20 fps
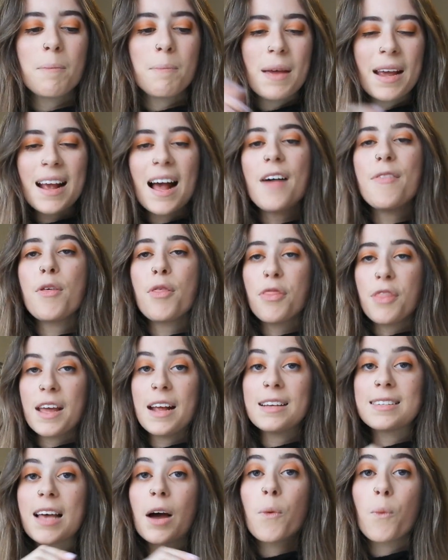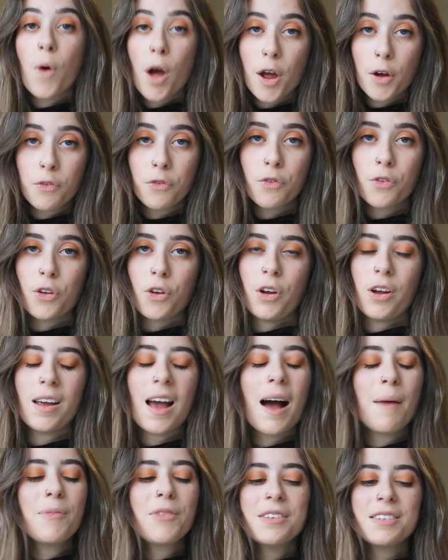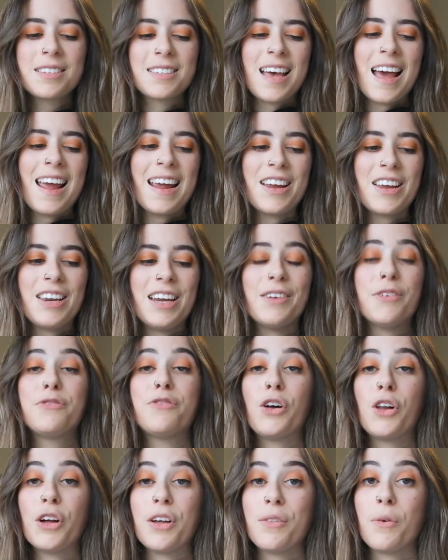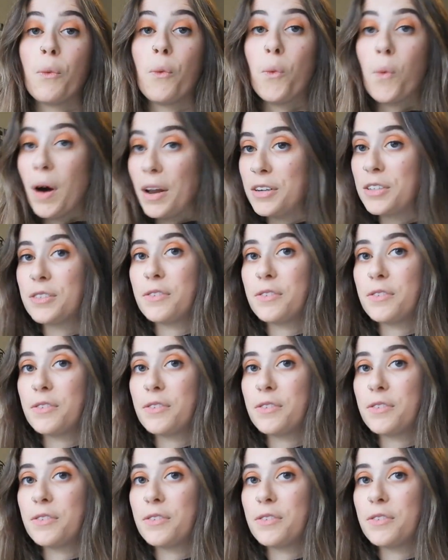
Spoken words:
Pick out the things that work for you. I'm not saying you need to follow 1